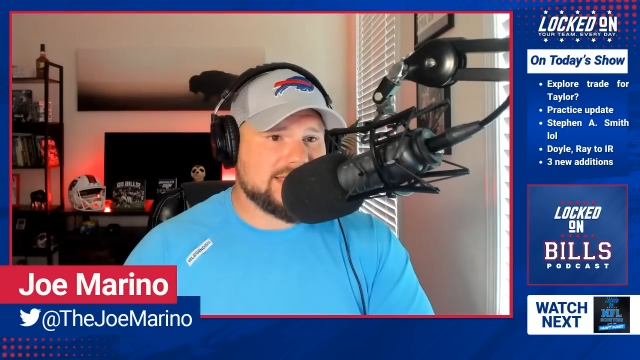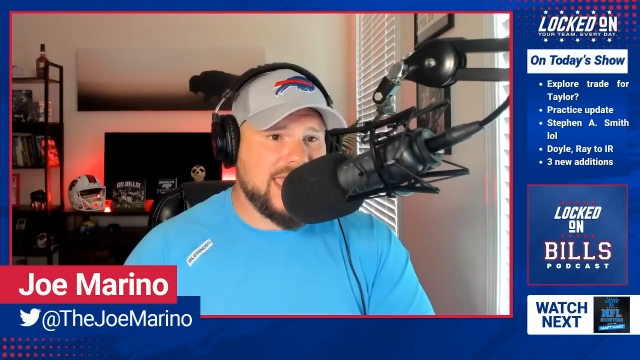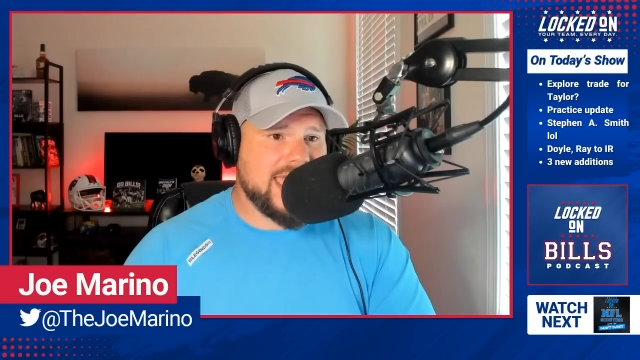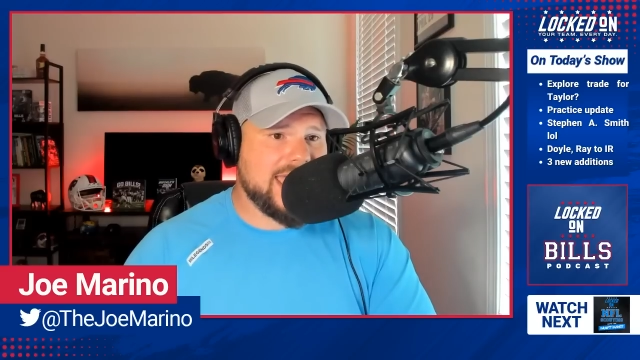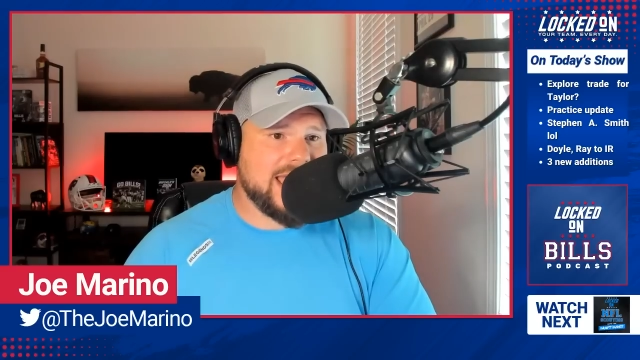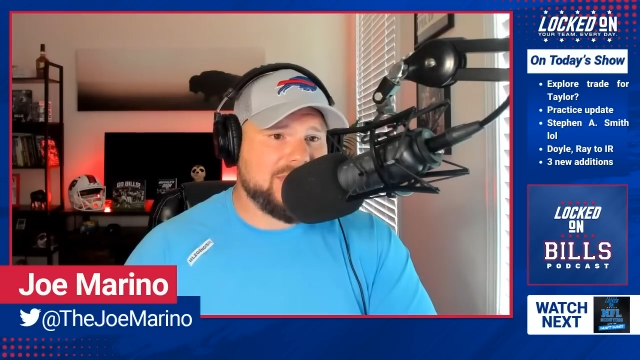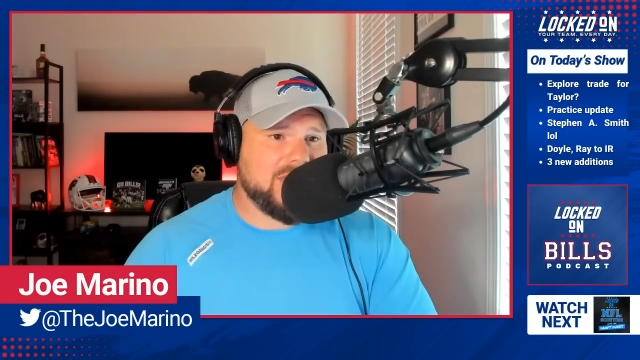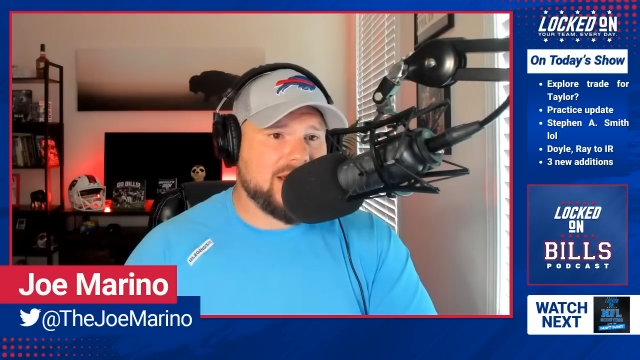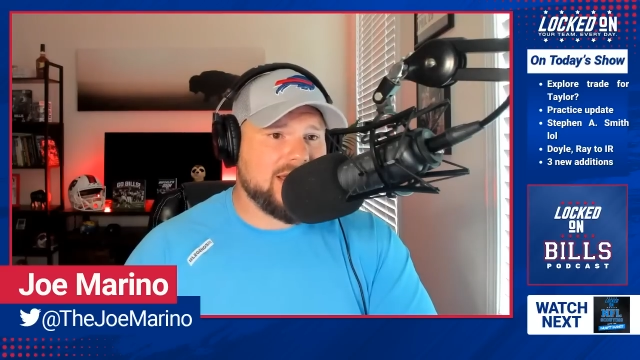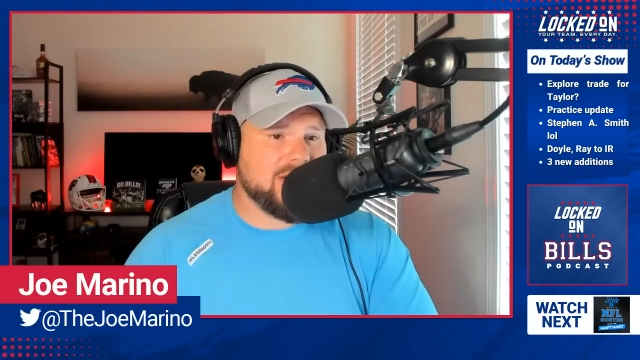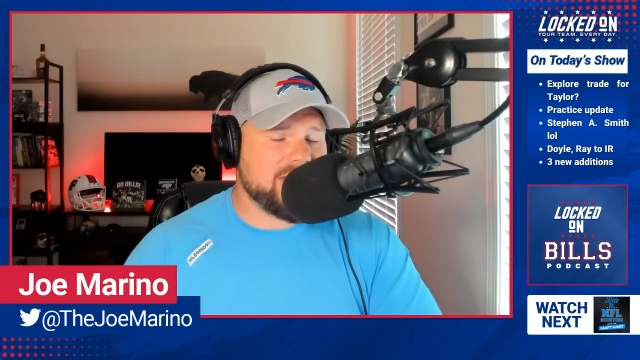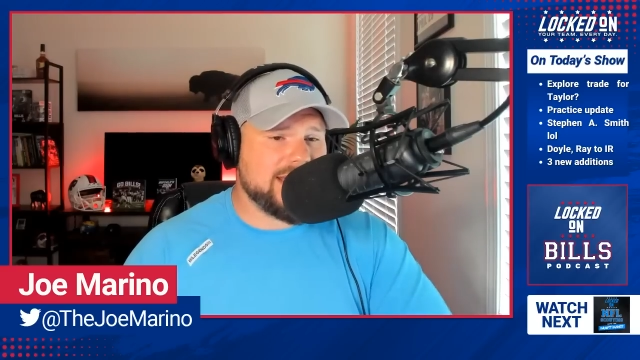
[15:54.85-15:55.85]
hey, I thought
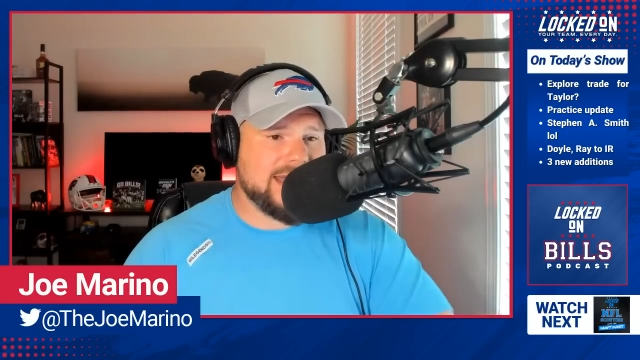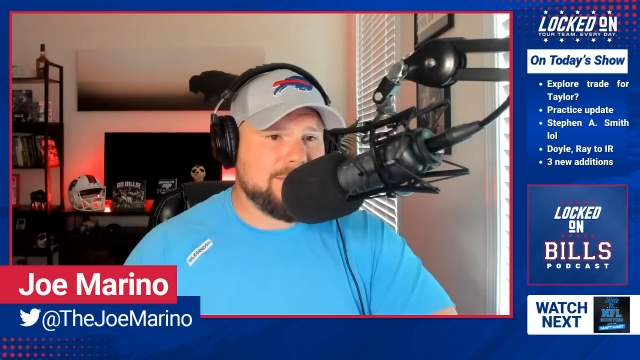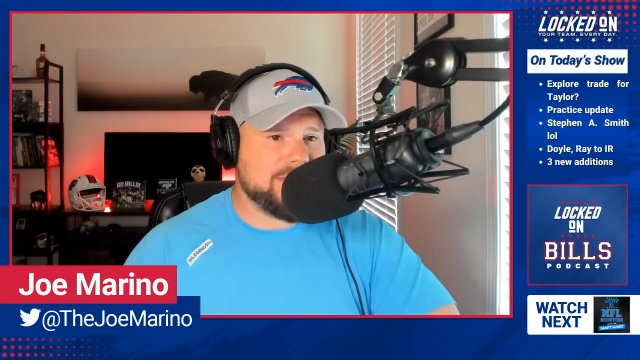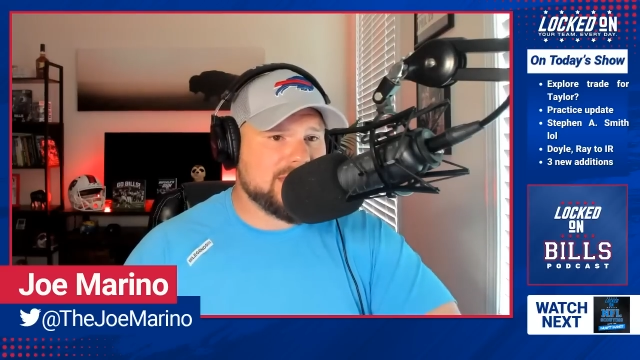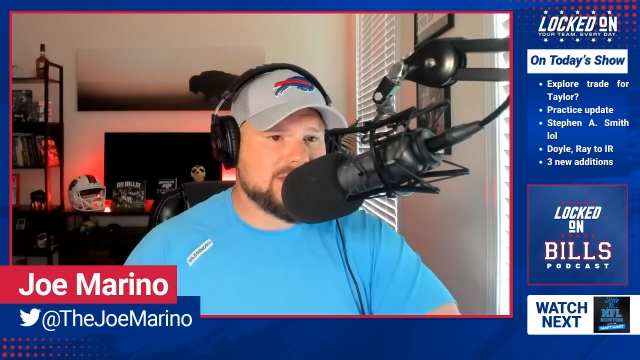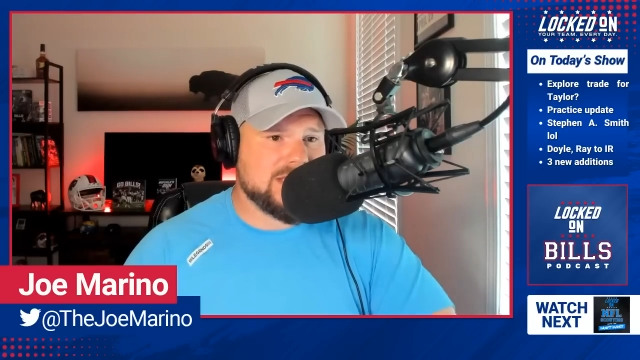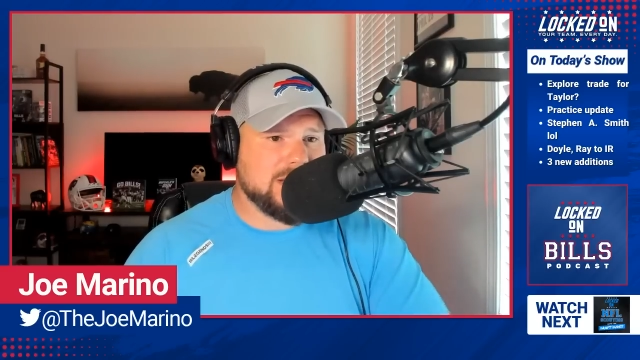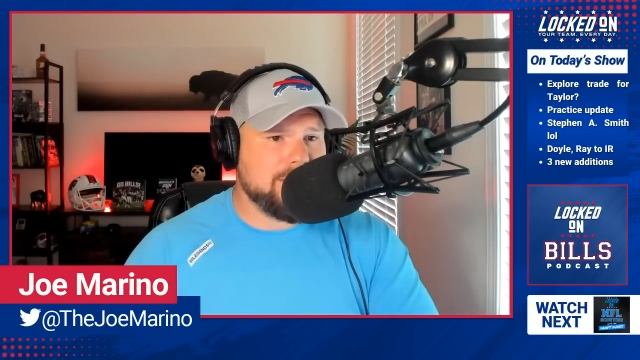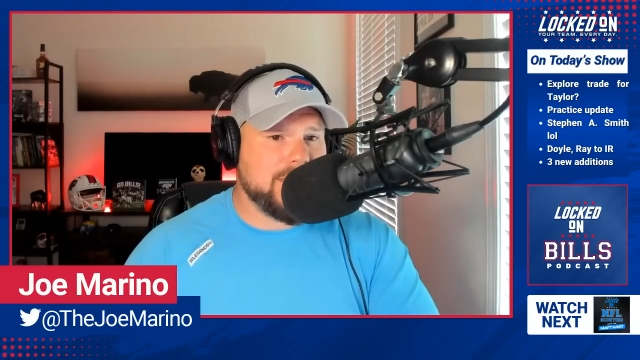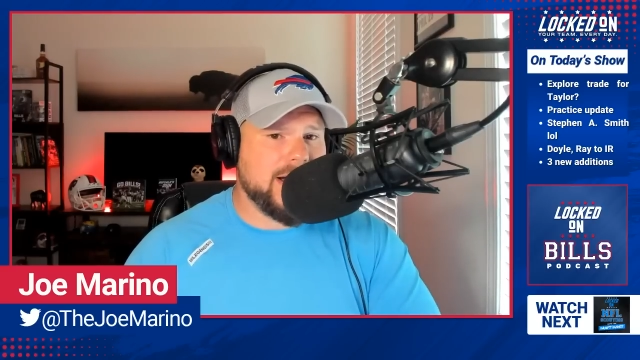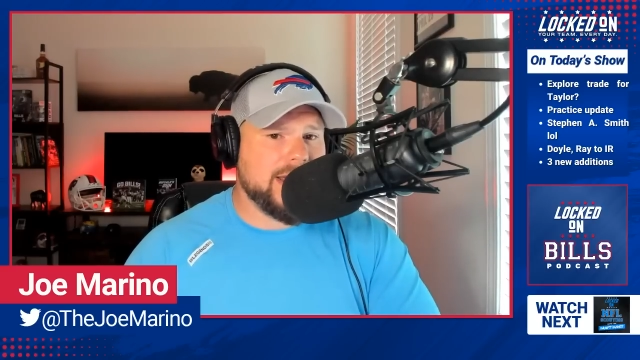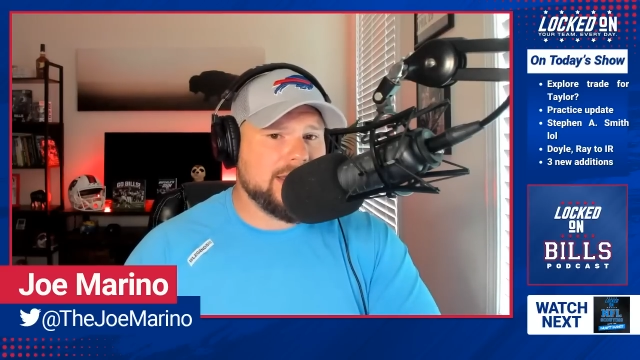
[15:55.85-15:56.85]
I already nipped this in the
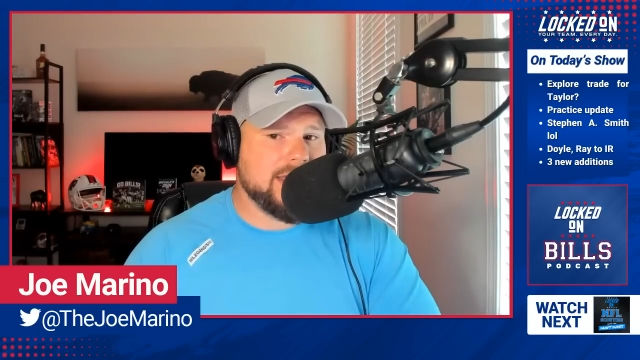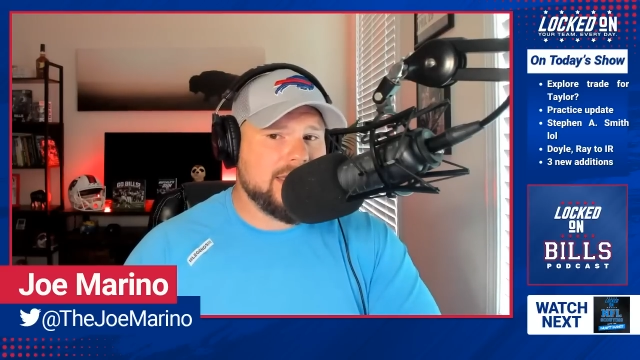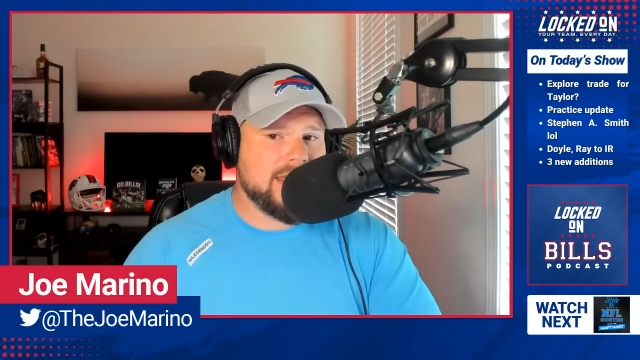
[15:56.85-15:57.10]
bud.